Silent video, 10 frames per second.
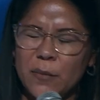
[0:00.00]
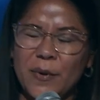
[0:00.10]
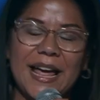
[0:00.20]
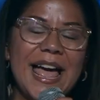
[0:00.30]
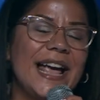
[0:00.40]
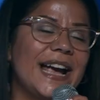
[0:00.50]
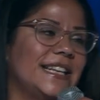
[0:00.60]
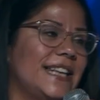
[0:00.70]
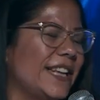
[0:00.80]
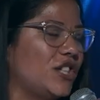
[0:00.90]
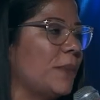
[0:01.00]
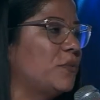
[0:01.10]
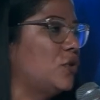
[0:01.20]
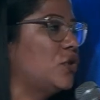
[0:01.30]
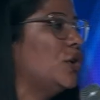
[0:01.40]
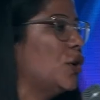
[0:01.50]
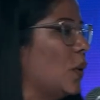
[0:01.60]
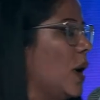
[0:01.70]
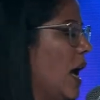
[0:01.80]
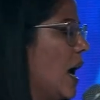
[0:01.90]
book of Haggai today, chapter 2.
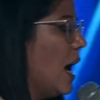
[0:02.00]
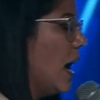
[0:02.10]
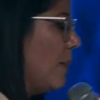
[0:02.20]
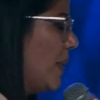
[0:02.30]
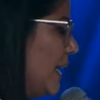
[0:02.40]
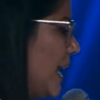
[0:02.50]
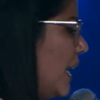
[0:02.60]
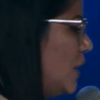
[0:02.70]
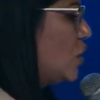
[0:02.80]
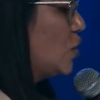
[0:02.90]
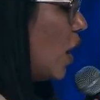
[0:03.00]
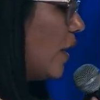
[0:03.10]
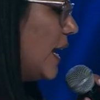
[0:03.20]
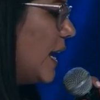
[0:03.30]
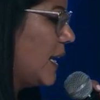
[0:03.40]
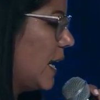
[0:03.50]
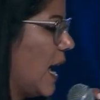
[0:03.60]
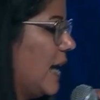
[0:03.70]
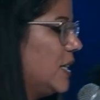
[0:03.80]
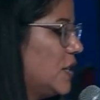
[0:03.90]
Um, but in getting started,
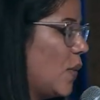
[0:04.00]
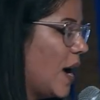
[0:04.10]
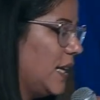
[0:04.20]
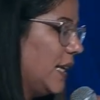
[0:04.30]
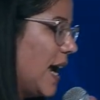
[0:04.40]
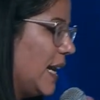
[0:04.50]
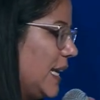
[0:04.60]
I just wanted to kind of